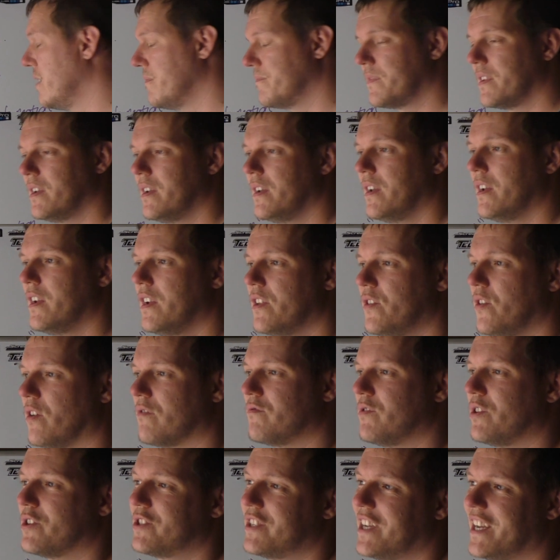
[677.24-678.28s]
um,
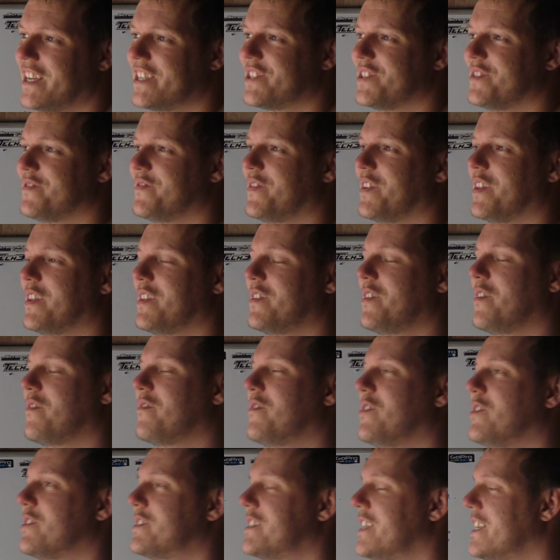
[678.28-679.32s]
not rotational, not
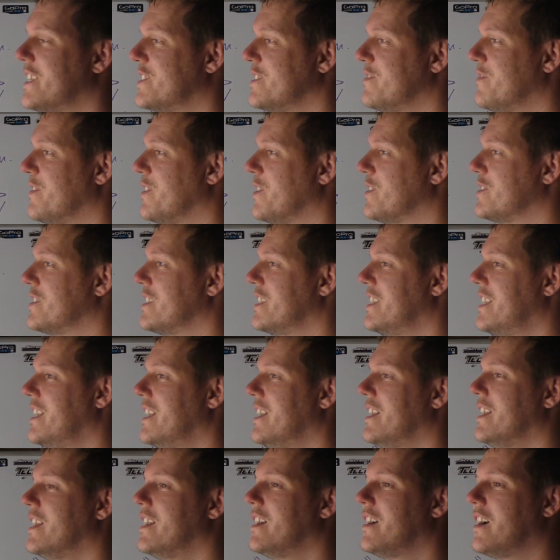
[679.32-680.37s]
rotational velocity,
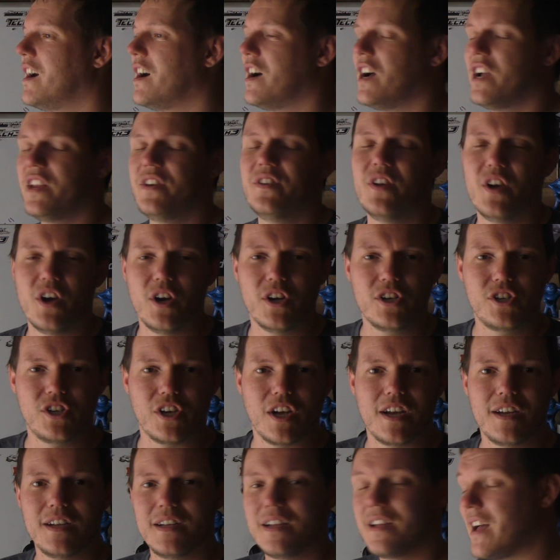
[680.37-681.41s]
uh,
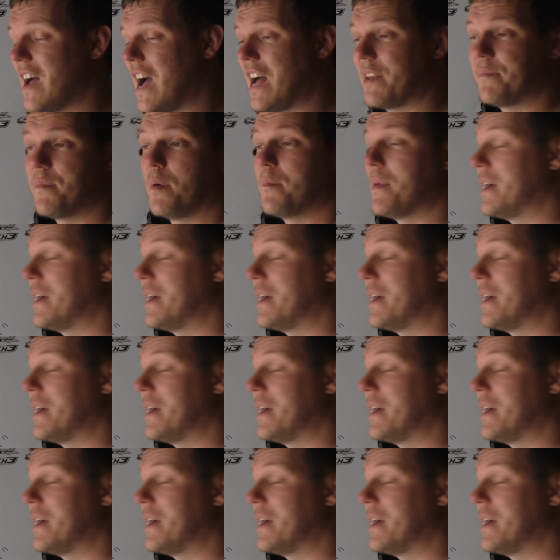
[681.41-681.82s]
inertia and